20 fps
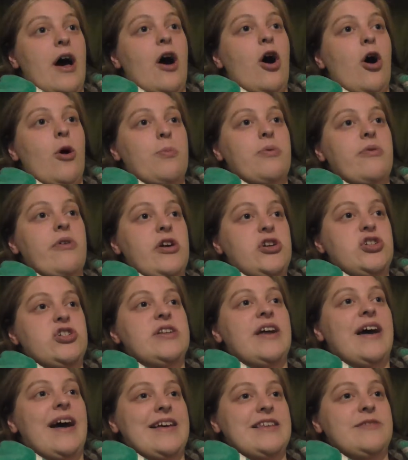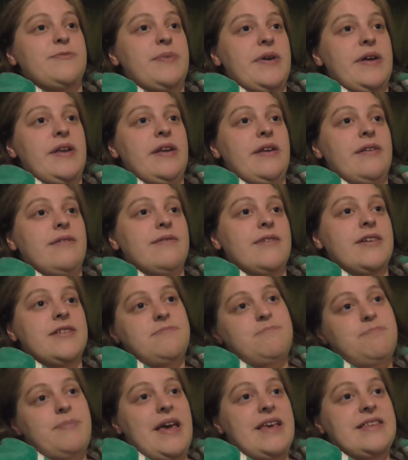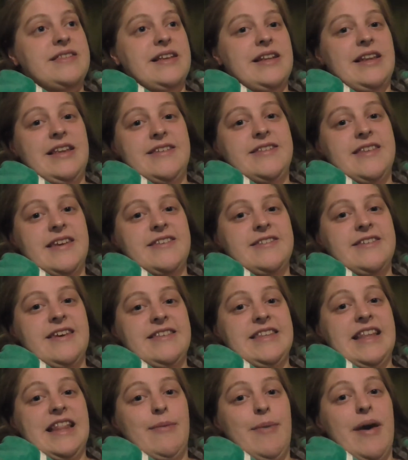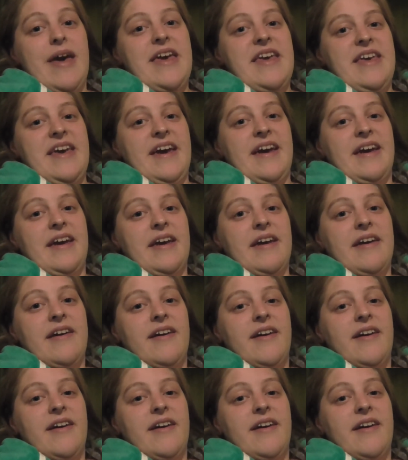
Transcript: that operation is basically 6 years in the making.